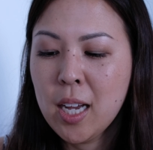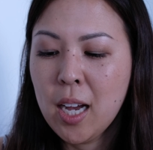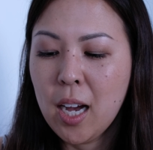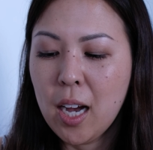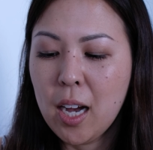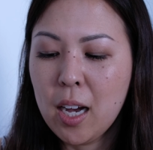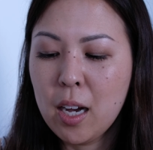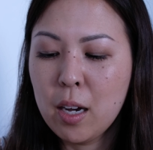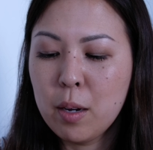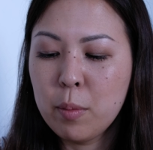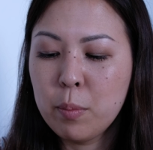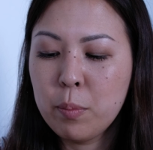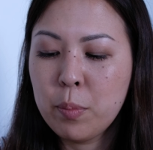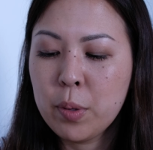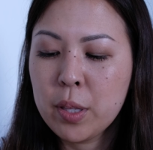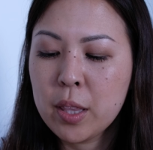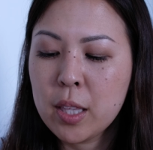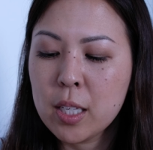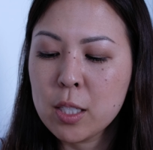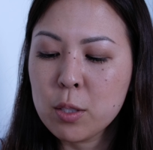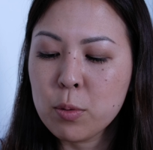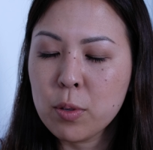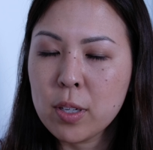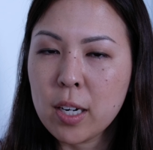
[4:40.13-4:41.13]
Um, but
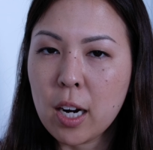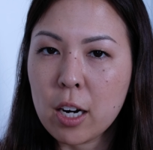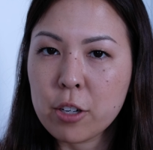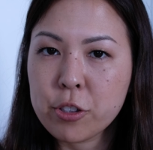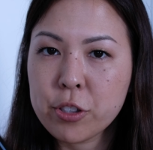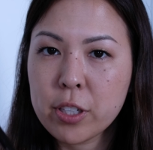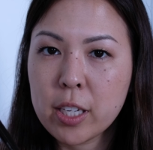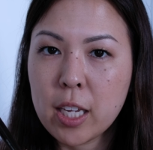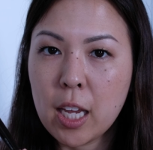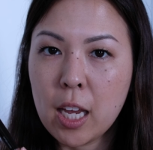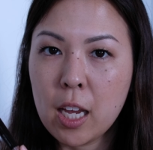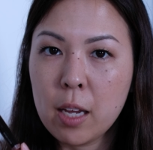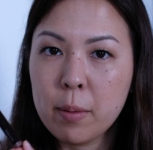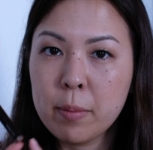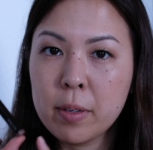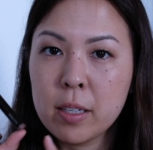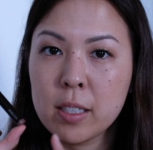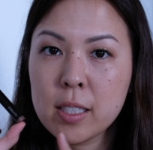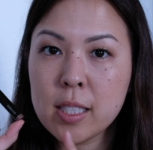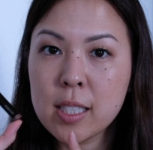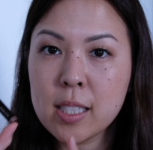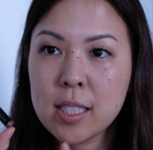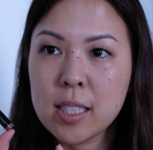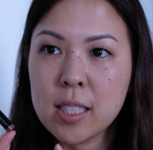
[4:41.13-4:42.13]
this one actually came in
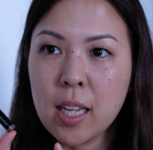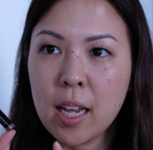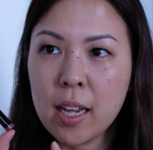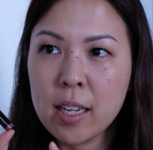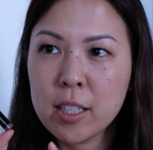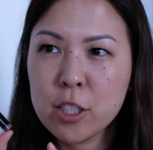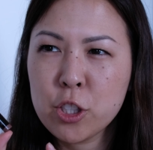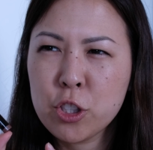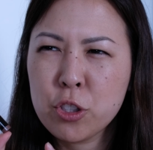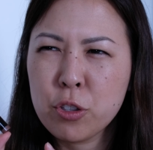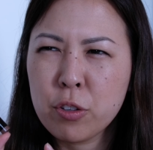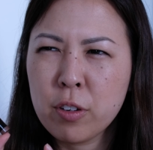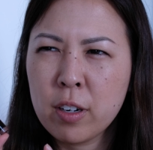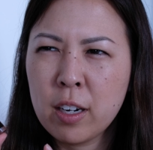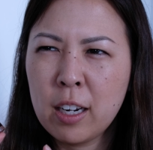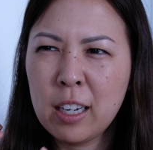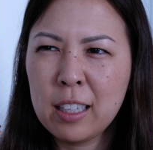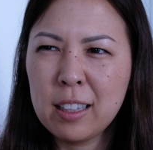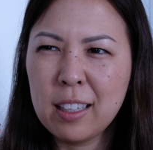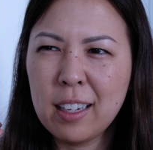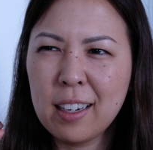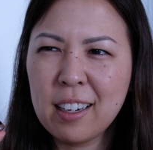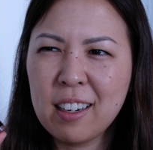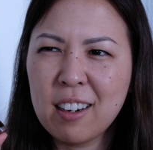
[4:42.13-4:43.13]
a set
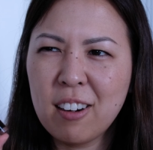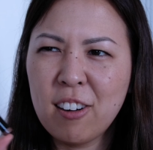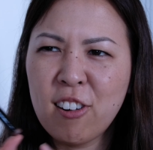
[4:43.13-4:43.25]
during like